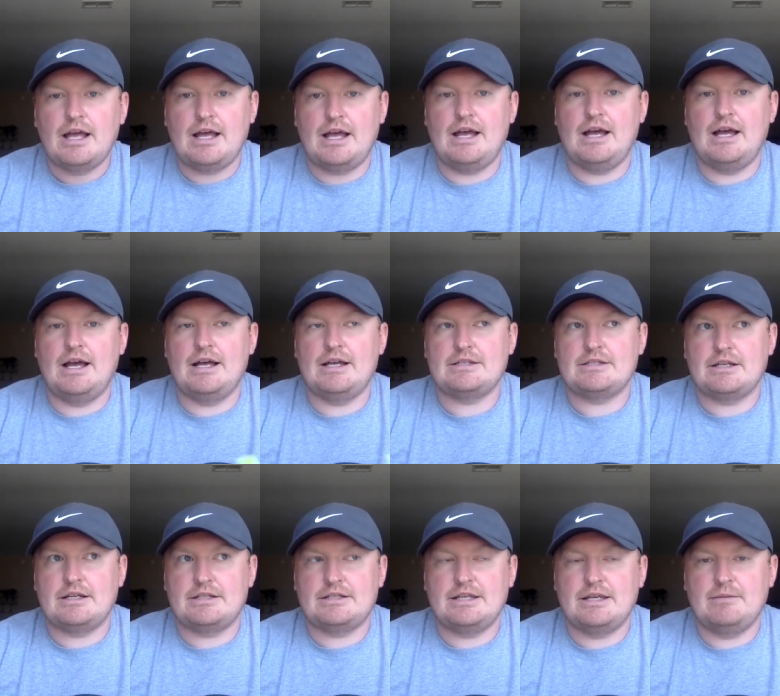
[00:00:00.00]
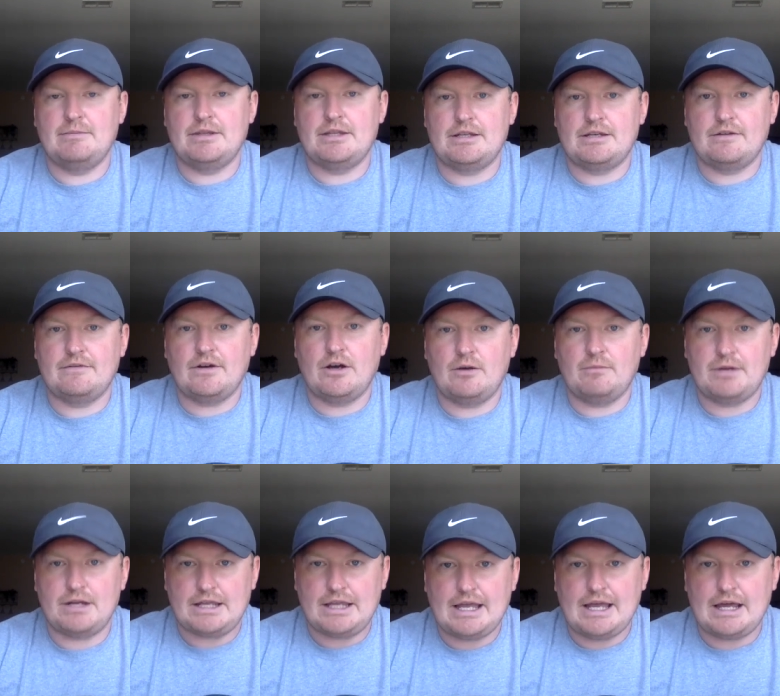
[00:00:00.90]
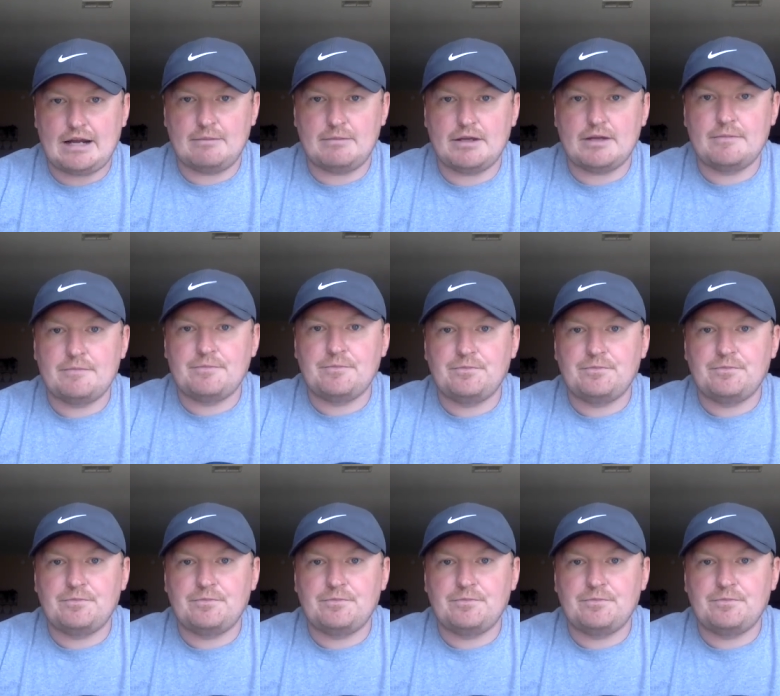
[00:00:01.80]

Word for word: has a team in the Development Academy